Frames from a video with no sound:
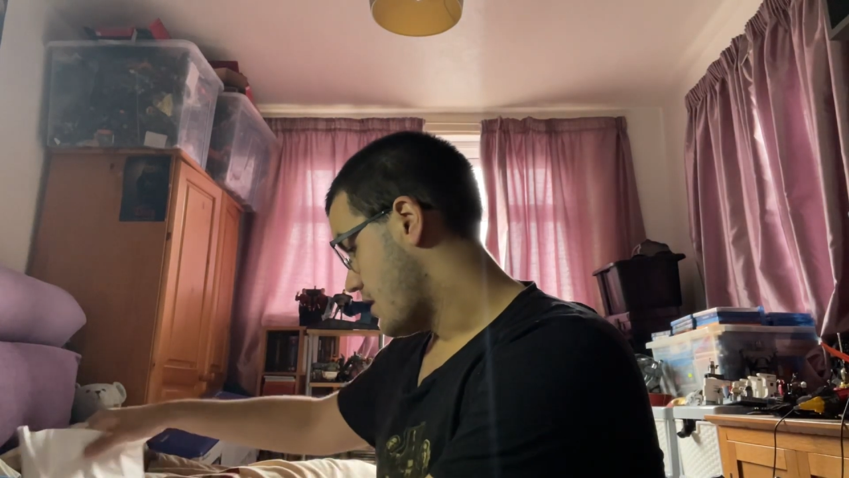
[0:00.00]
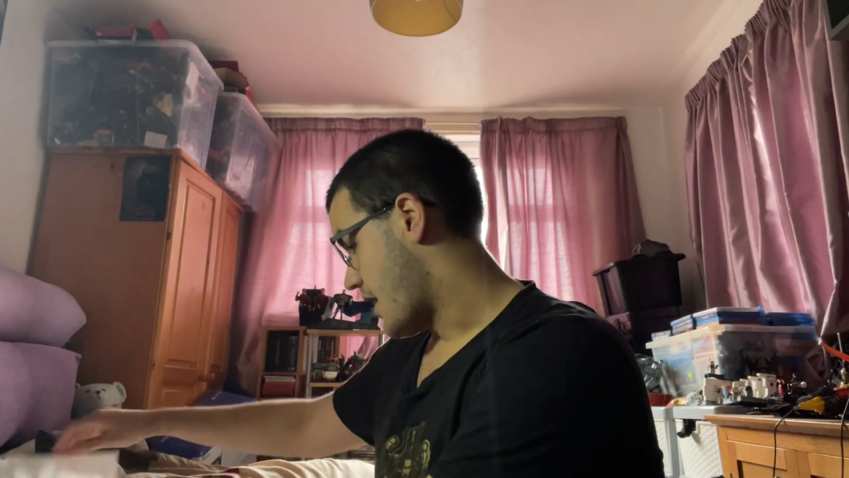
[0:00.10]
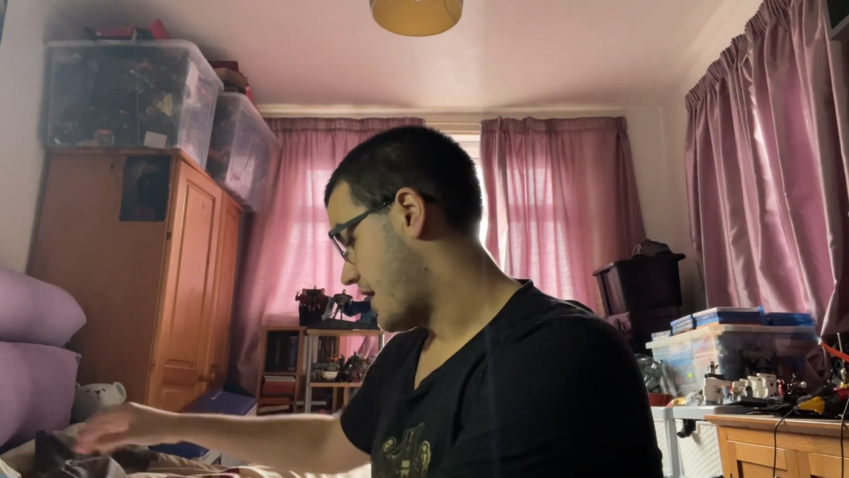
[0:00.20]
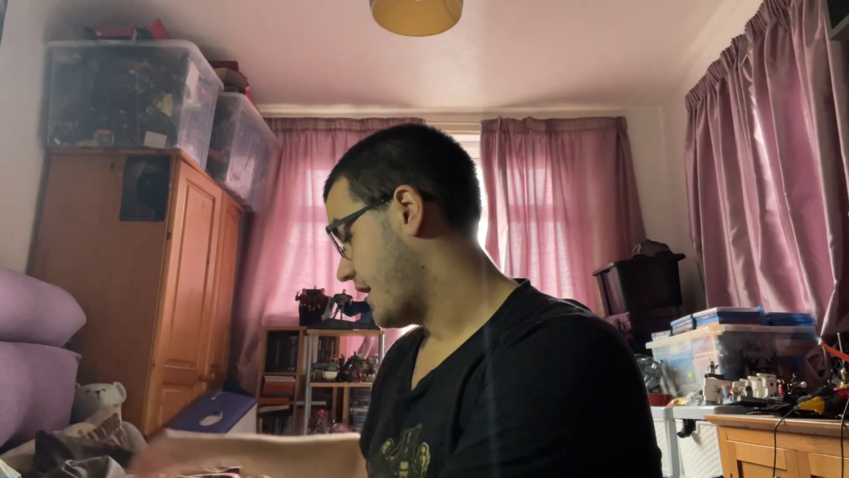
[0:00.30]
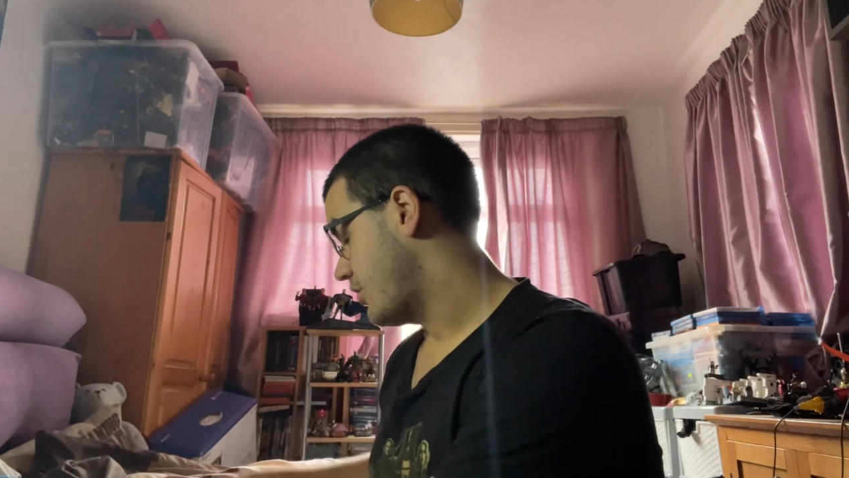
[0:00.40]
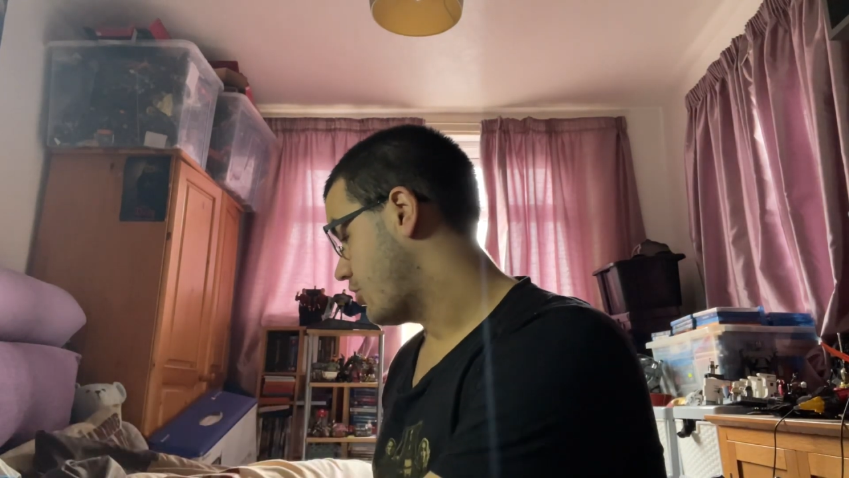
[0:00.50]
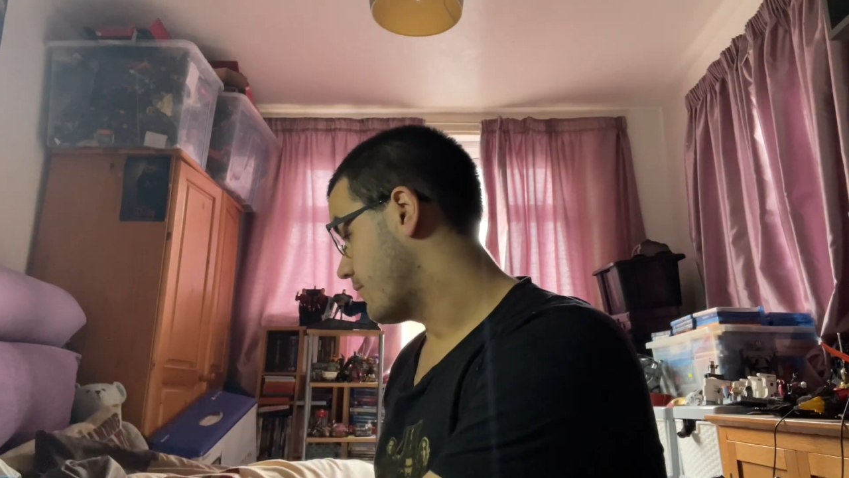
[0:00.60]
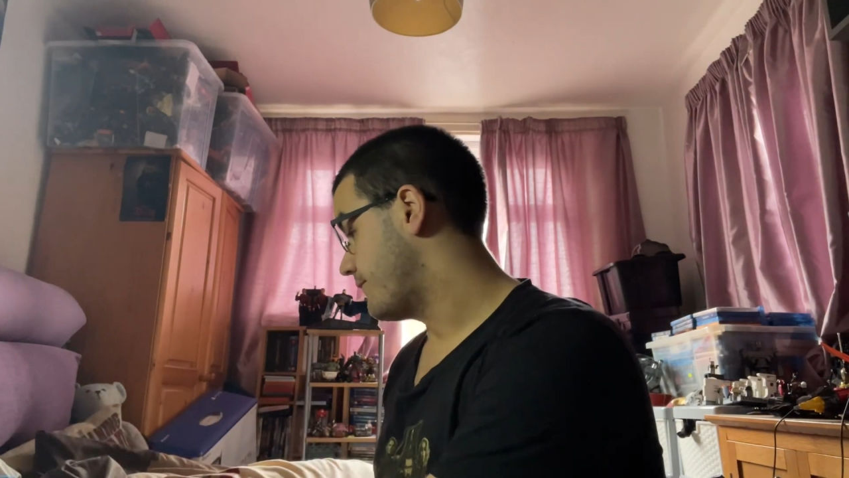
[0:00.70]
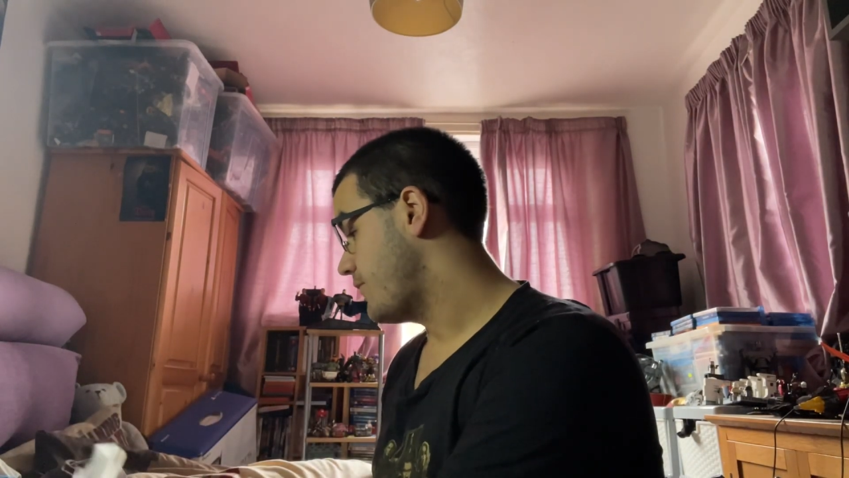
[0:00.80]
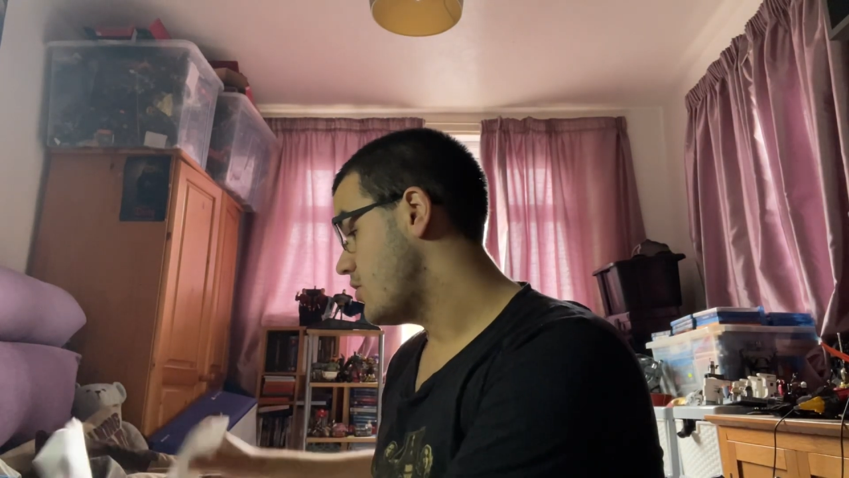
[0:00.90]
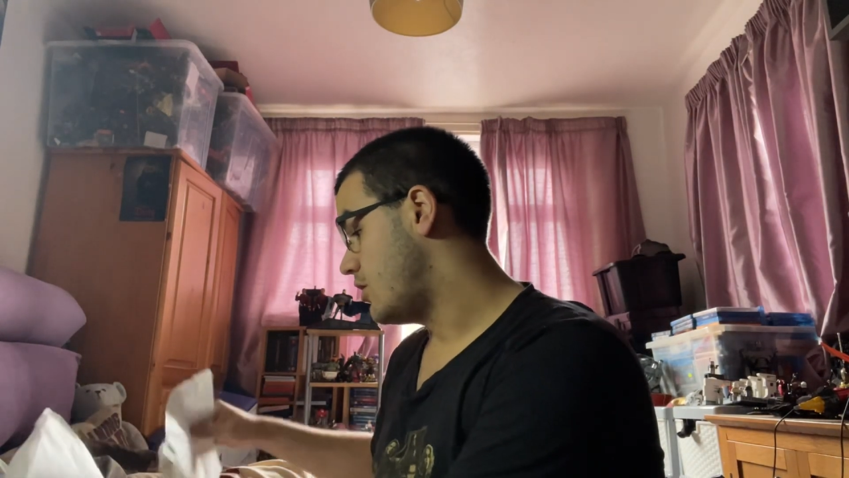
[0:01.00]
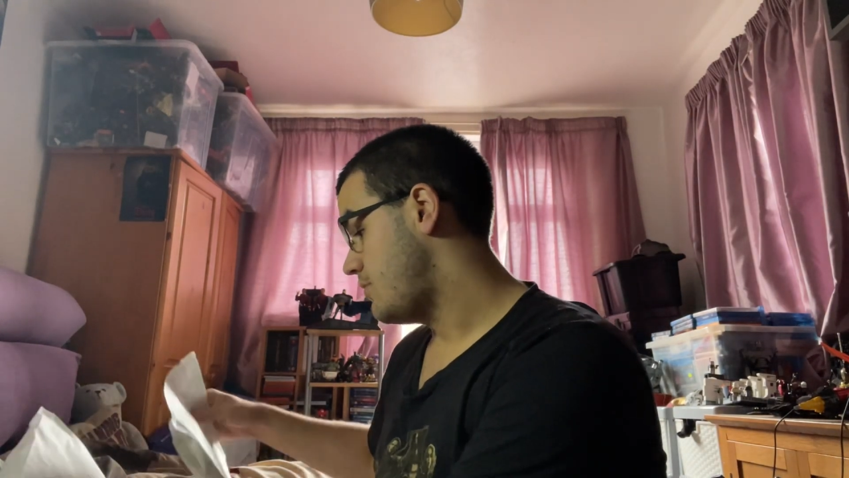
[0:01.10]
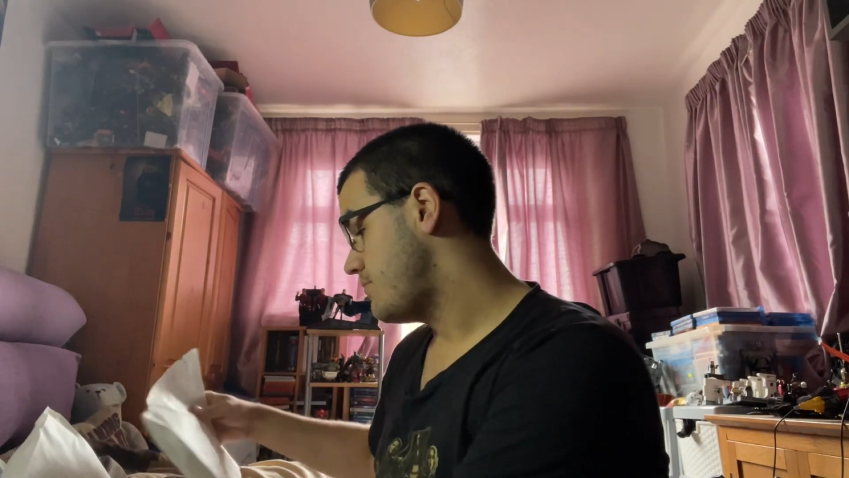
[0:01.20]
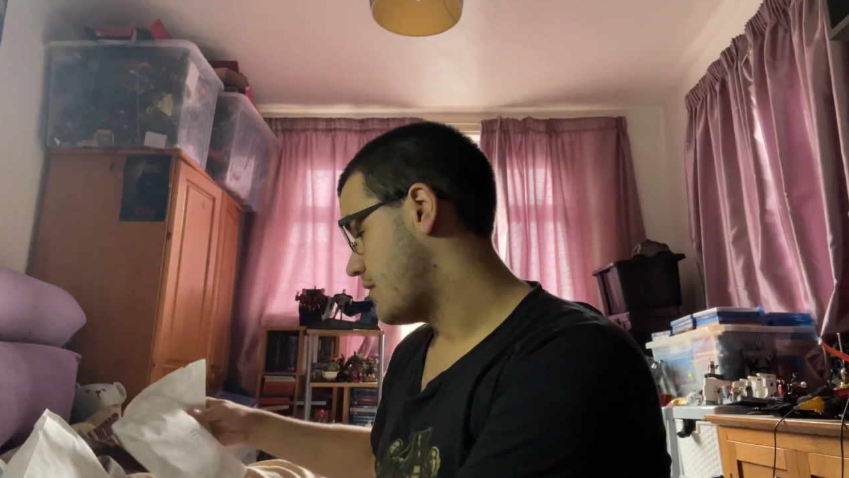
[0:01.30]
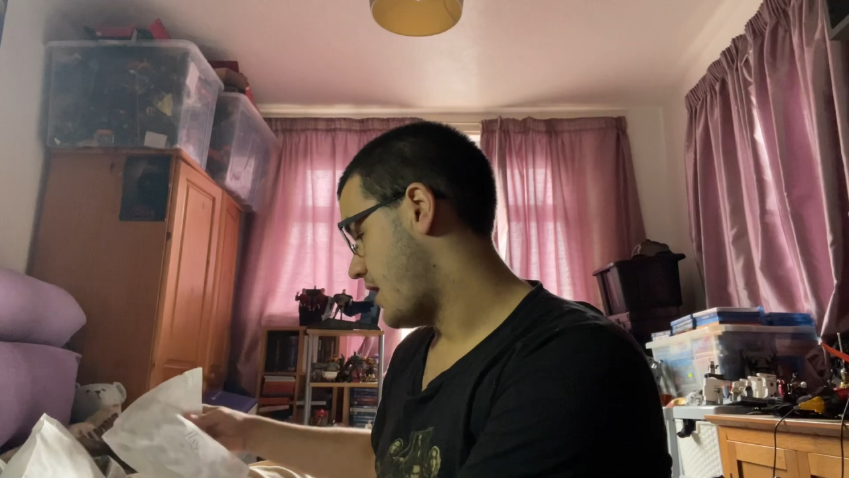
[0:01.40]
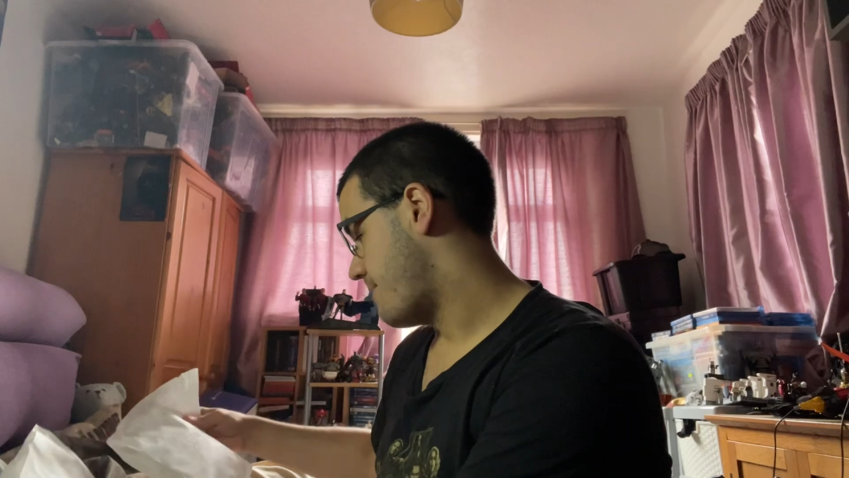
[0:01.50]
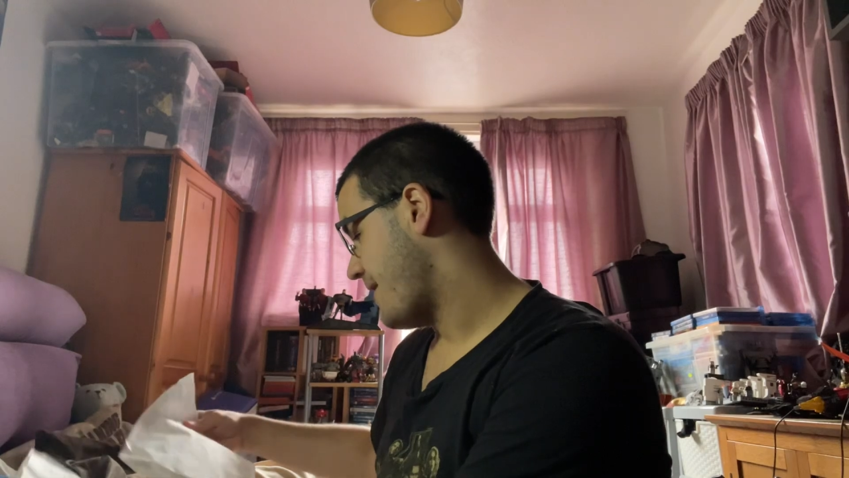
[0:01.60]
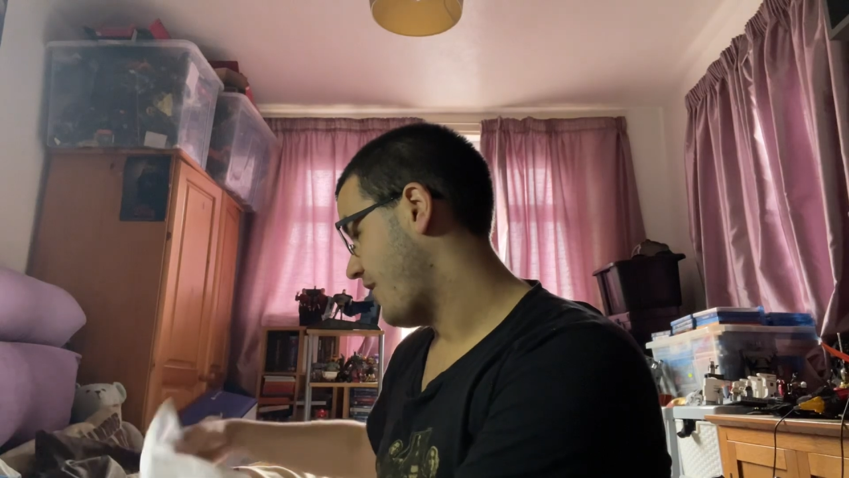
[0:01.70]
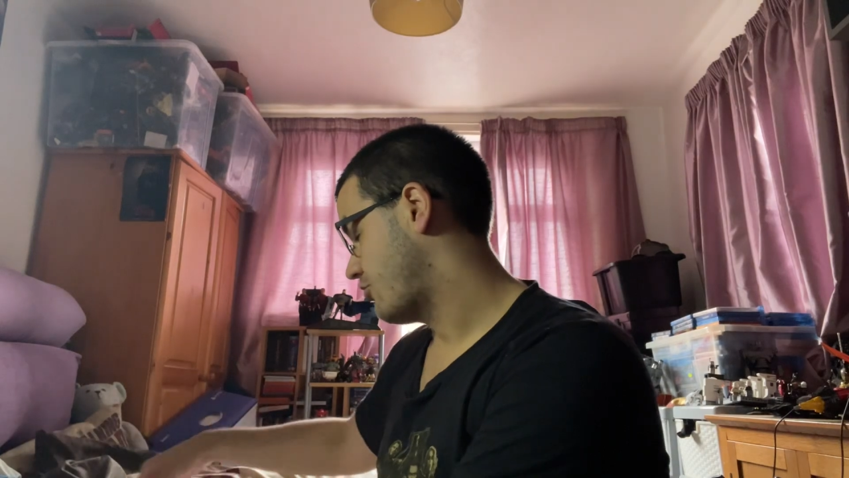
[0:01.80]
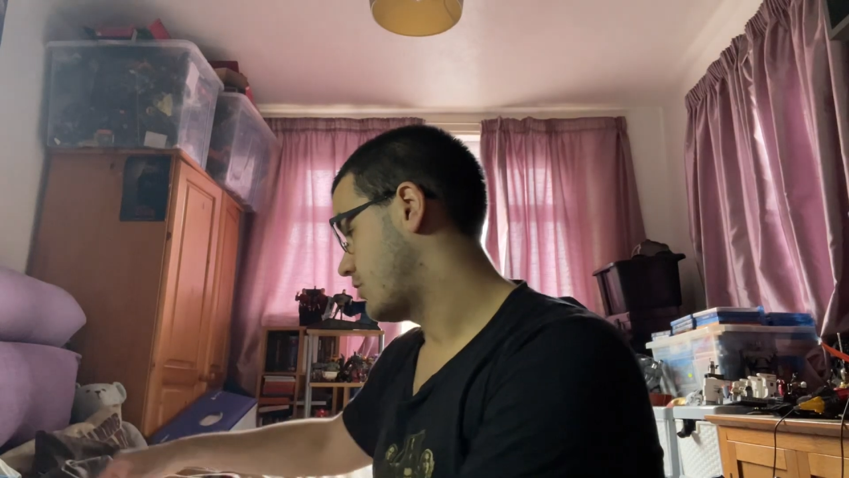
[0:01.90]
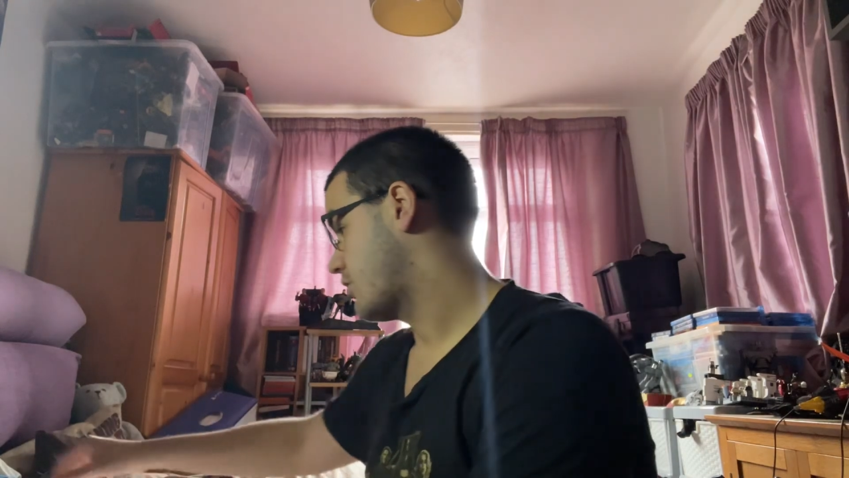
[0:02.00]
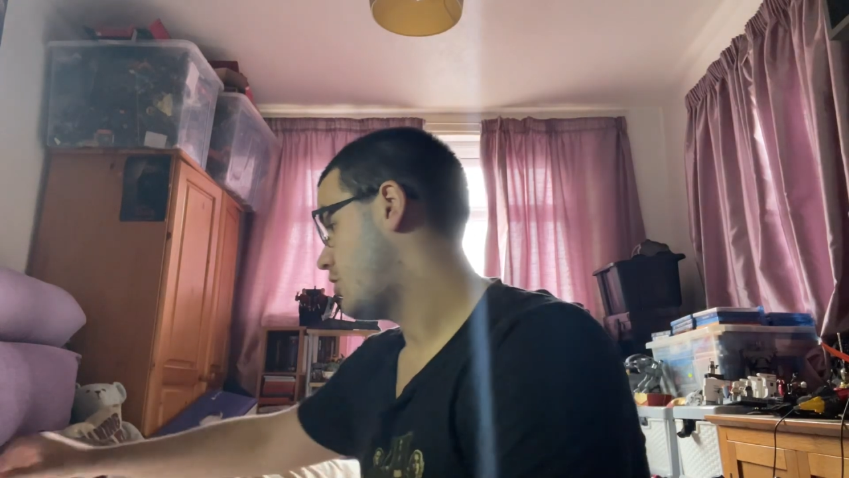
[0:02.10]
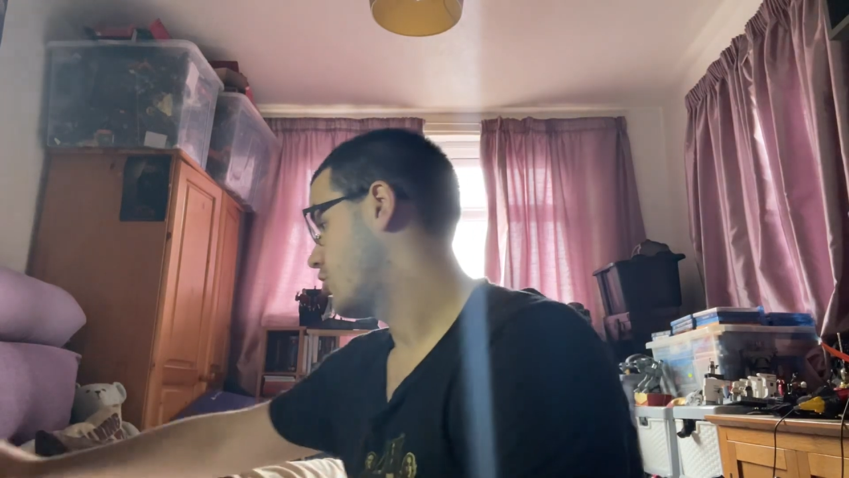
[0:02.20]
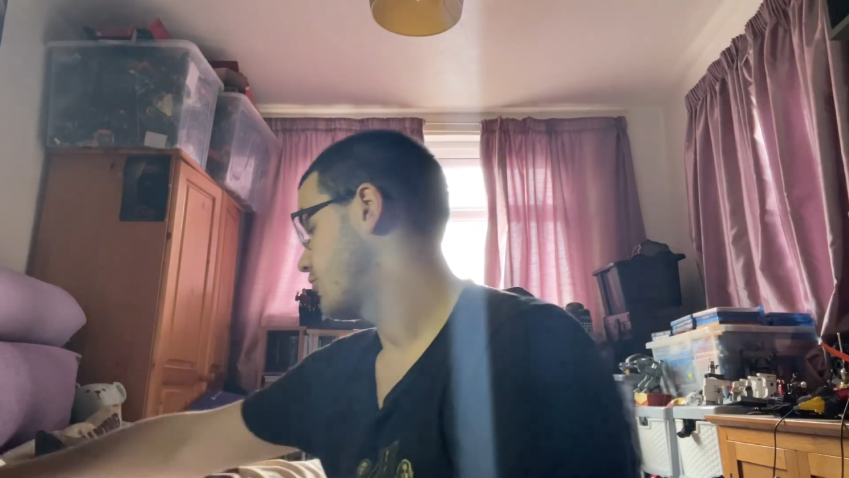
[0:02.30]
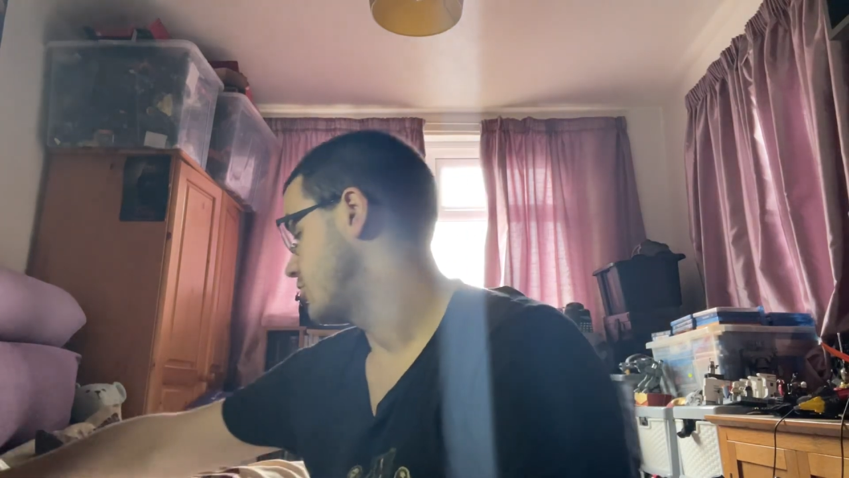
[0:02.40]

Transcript: And I can confirm, uh, based on, of course,